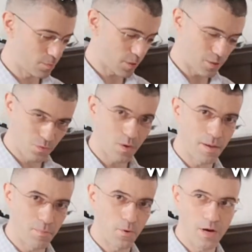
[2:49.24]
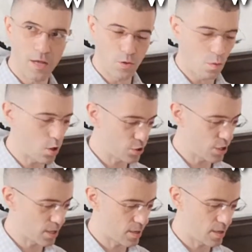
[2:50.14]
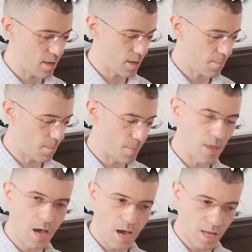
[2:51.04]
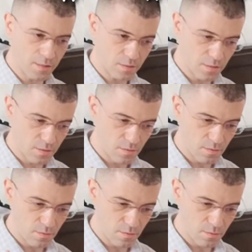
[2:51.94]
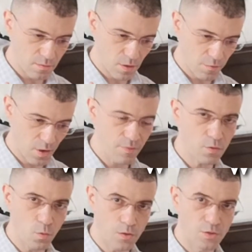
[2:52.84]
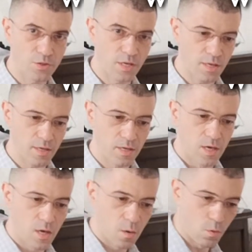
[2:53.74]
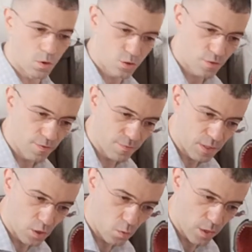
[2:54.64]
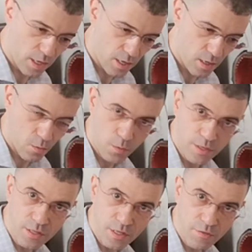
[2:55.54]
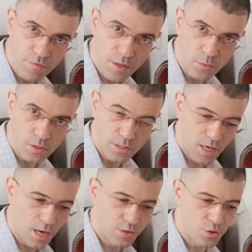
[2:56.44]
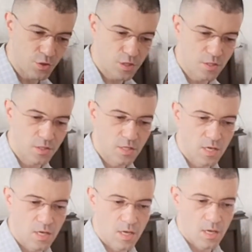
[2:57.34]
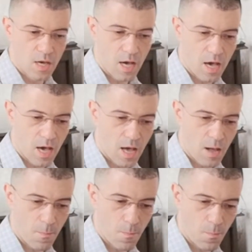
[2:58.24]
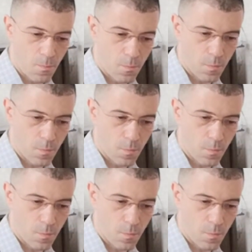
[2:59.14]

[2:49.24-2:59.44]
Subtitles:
but it's quite important that you watch it, and if you haven't watched it, watch the video where we refill these cartridges. The